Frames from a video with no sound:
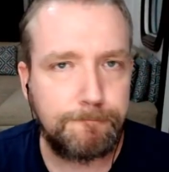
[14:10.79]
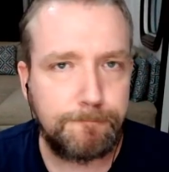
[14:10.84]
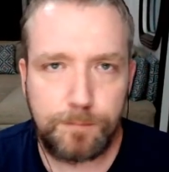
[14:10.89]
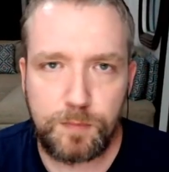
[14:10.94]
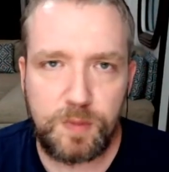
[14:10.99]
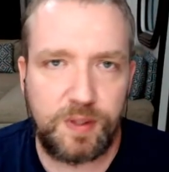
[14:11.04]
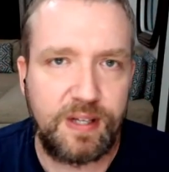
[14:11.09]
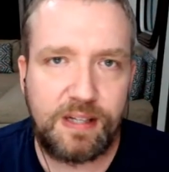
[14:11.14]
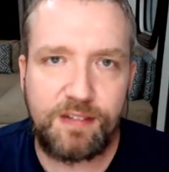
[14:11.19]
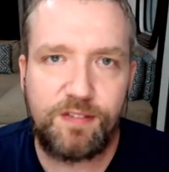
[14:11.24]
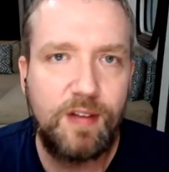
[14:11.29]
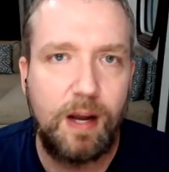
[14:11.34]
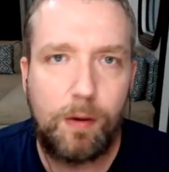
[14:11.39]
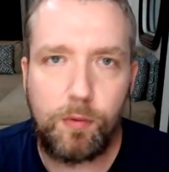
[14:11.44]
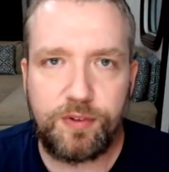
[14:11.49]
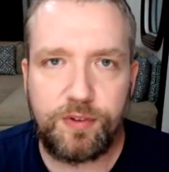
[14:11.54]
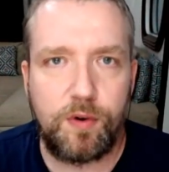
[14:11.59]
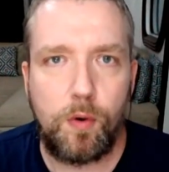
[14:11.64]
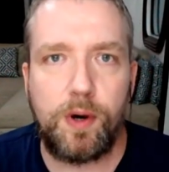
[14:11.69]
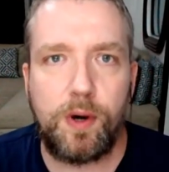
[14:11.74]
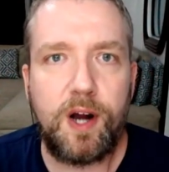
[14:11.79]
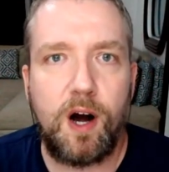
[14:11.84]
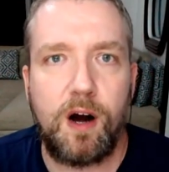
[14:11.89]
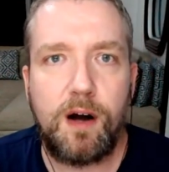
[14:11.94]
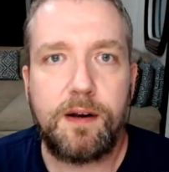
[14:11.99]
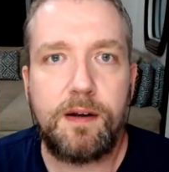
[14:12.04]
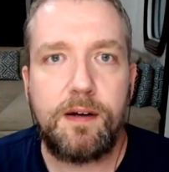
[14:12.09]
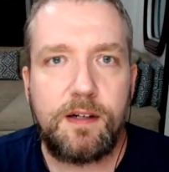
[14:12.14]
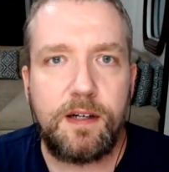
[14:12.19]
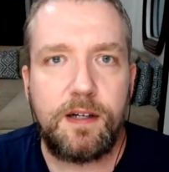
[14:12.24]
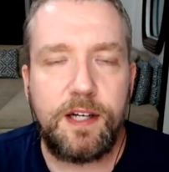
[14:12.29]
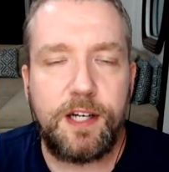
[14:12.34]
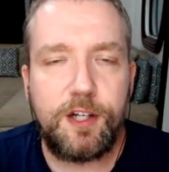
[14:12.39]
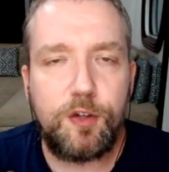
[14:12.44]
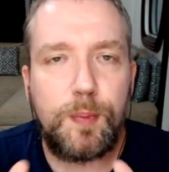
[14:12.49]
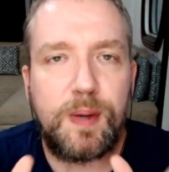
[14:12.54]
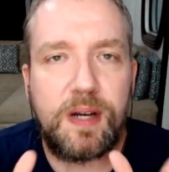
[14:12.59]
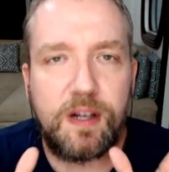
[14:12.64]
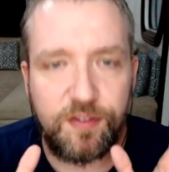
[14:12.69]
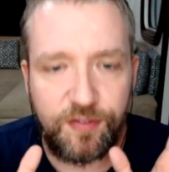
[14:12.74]
But that's not what's going on. It's
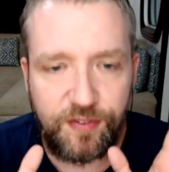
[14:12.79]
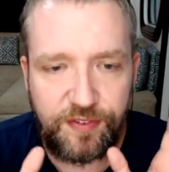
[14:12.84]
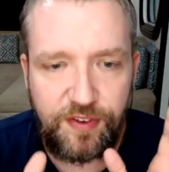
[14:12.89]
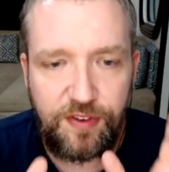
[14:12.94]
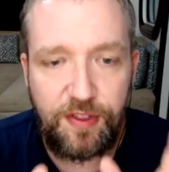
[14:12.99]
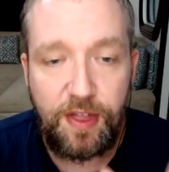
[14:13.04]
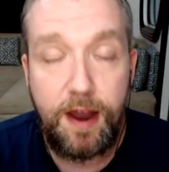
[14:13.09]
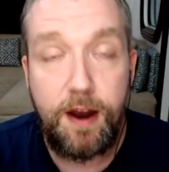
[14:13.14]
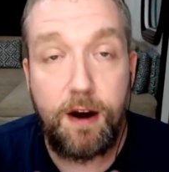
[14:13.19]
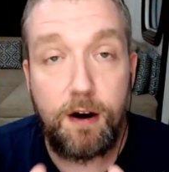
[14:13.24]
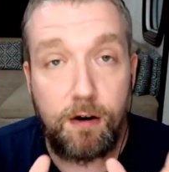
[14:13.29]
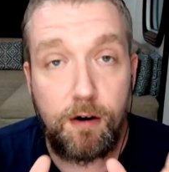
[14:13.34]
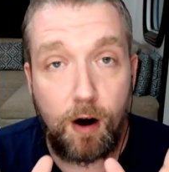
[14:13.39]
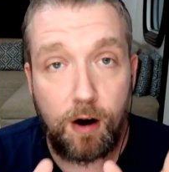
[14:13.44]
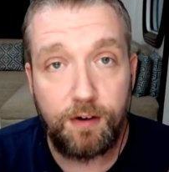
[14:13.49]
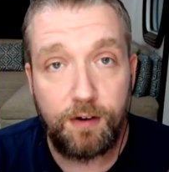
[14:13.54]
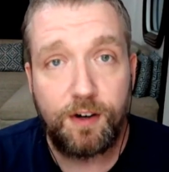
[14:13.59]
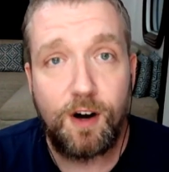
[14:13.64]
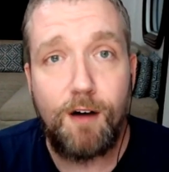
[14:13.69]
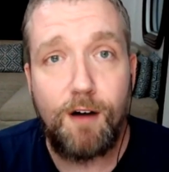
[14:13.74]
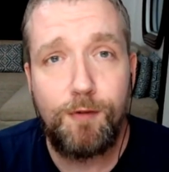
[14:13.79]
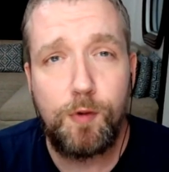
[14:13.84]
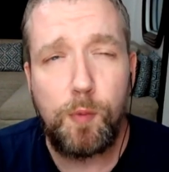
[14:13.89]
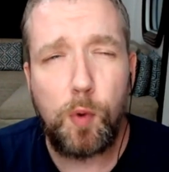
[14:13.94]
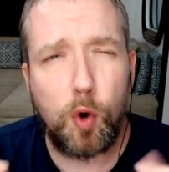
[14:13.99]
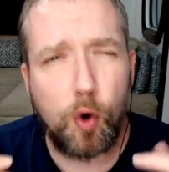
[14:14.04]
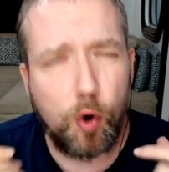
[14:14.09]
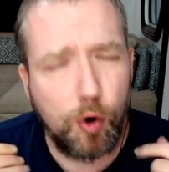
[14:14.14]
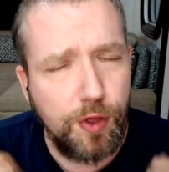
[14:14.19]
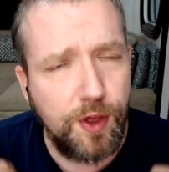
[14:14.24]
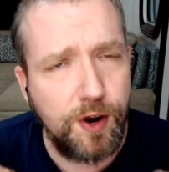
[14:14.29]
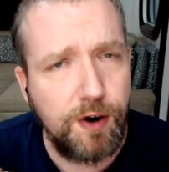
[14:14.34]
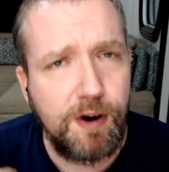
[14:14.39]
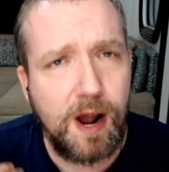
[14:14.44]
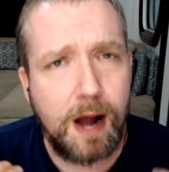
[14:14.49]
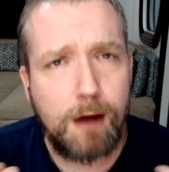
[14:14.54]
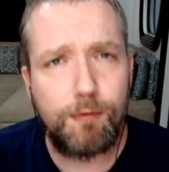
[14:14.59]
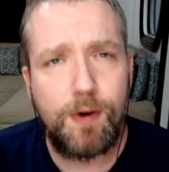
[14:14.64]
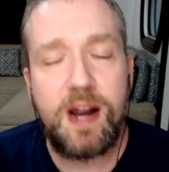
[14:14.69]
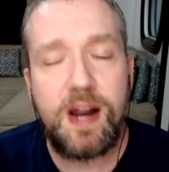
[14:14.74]
because they're uncomfortable or they're
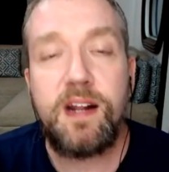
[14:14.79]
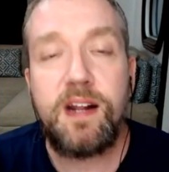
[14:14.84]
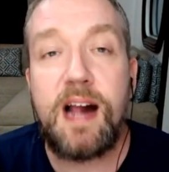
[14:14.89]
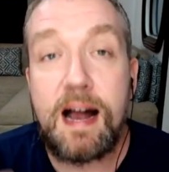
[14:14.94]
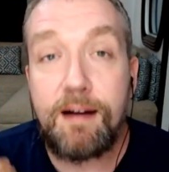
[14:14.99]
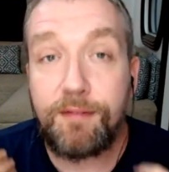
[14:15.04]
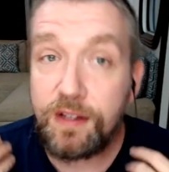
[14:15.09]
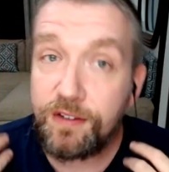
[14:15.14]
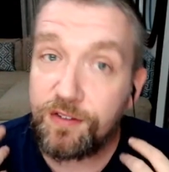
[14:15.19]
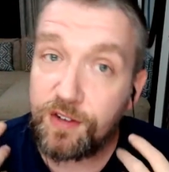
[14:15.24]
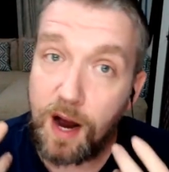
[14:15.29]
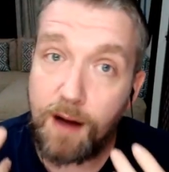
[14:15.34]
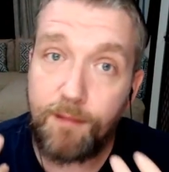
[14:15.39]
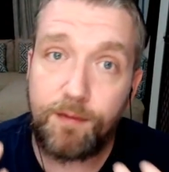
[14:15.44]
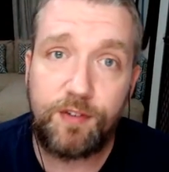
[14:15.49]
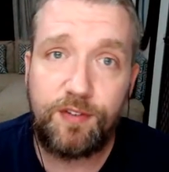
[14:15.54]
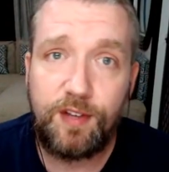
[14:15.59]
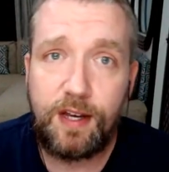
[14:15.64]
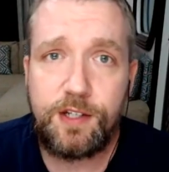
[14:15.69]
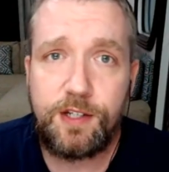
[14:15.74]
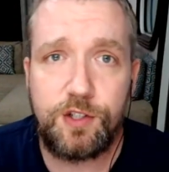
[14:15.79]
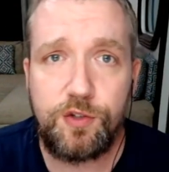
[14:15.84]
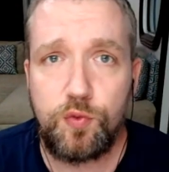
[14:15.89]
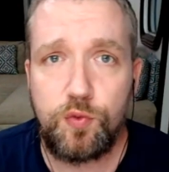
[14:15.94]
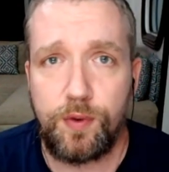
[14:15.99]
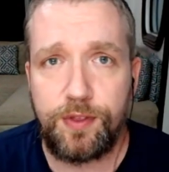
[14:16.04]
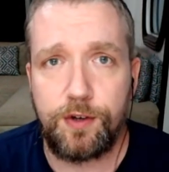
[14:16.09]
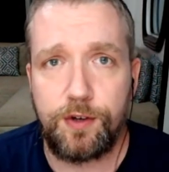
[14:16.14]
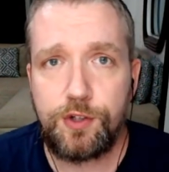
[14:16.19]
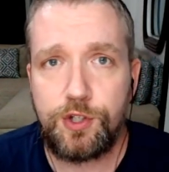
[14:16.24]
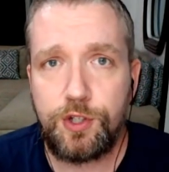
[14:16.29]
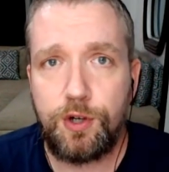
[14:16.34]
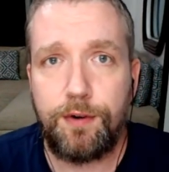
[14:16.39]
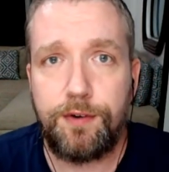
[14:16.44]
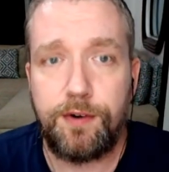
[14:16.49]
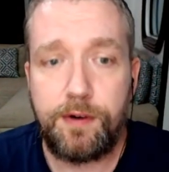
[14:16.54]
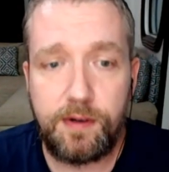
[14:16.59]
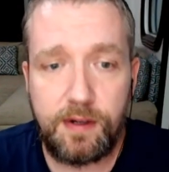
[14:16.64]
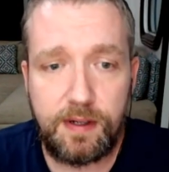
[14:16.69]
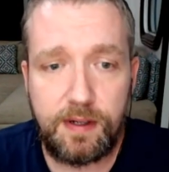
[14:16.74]
not ready to have these conversations with their children.